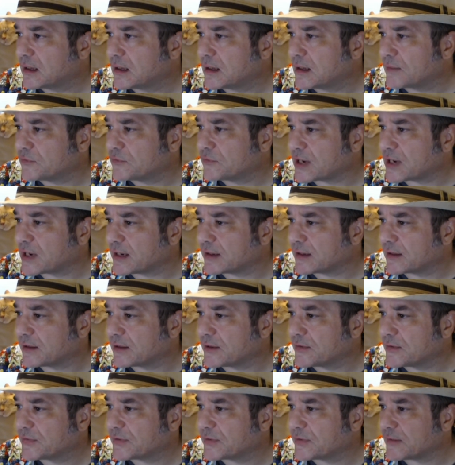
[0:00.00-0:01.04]
I'm trying to
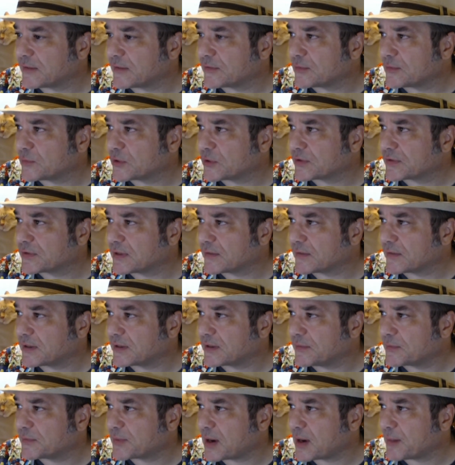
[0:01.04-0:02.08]
close stuff and more stuff
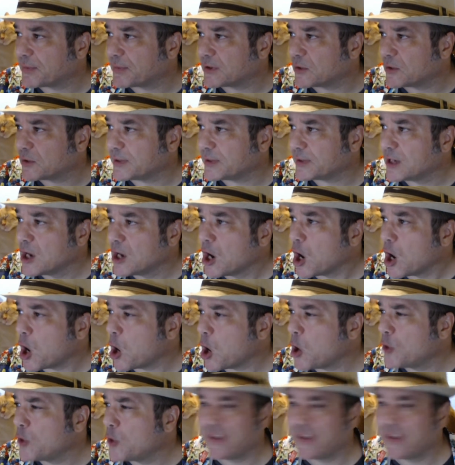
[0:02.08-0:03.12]
keeps popping open.
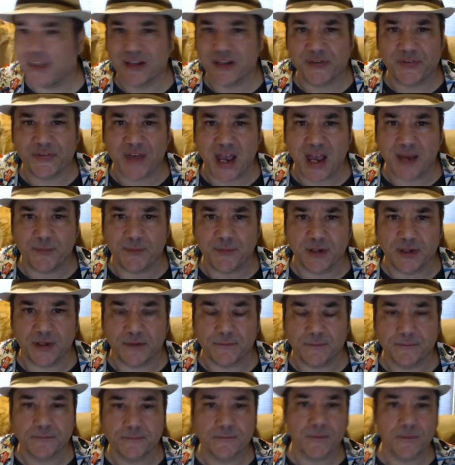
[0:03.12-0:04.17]
Oh, the excitement.
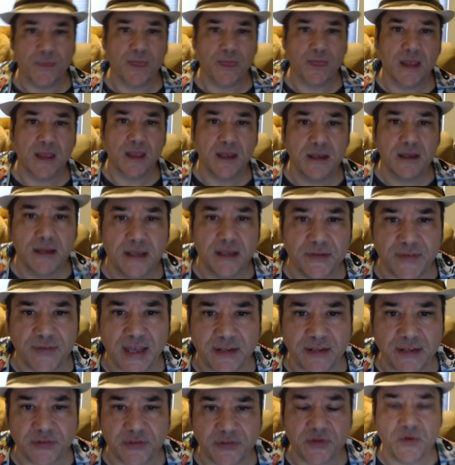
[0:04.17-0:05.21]
Is
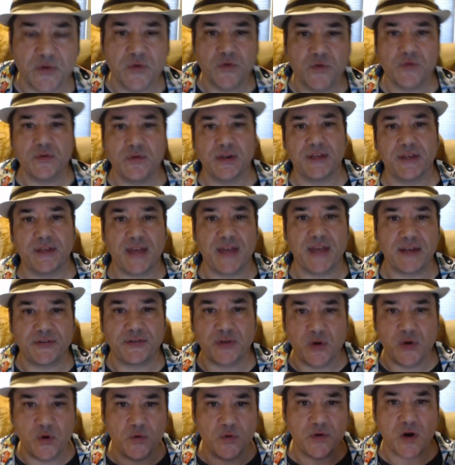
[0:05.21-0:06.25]
that too
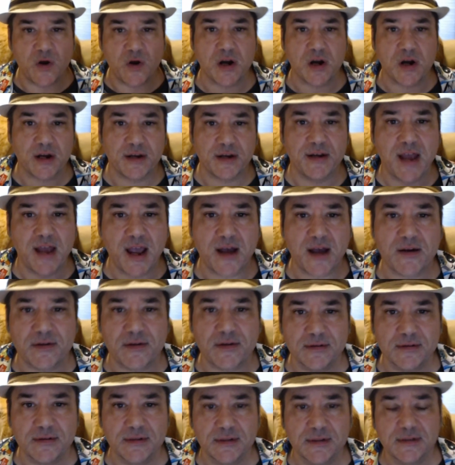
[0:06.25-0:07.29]
dark
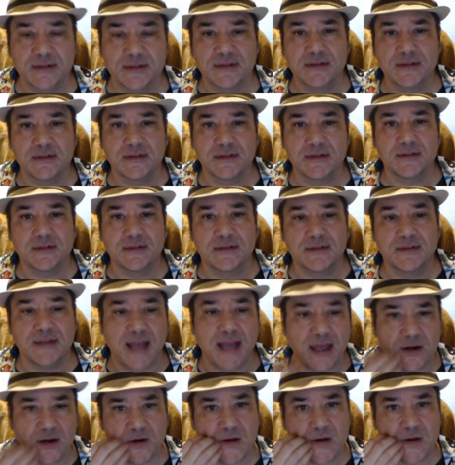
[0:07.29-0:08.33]
now?
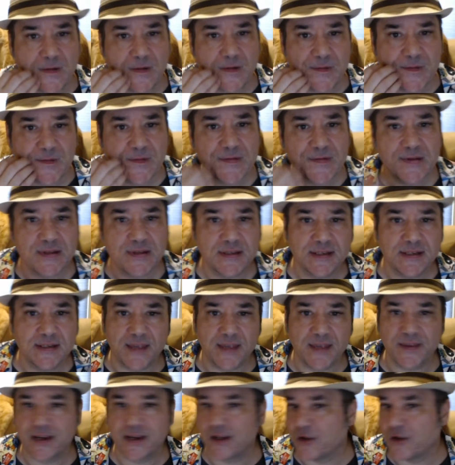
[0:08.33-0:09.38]
I don't know.
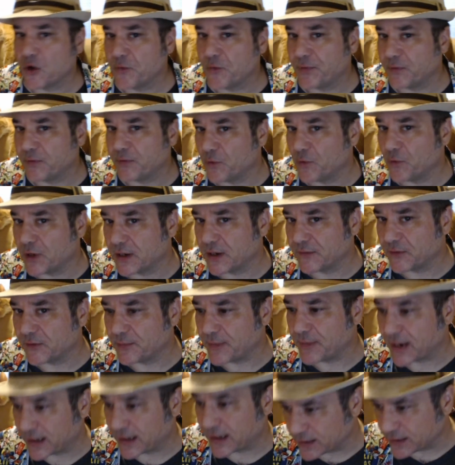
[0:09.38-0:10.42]
I think I'll open one of them
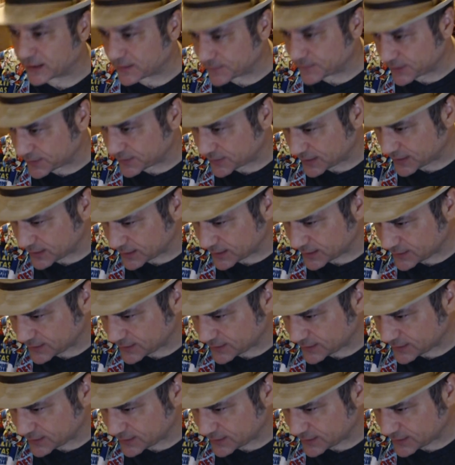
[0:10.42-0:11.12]
back up because that does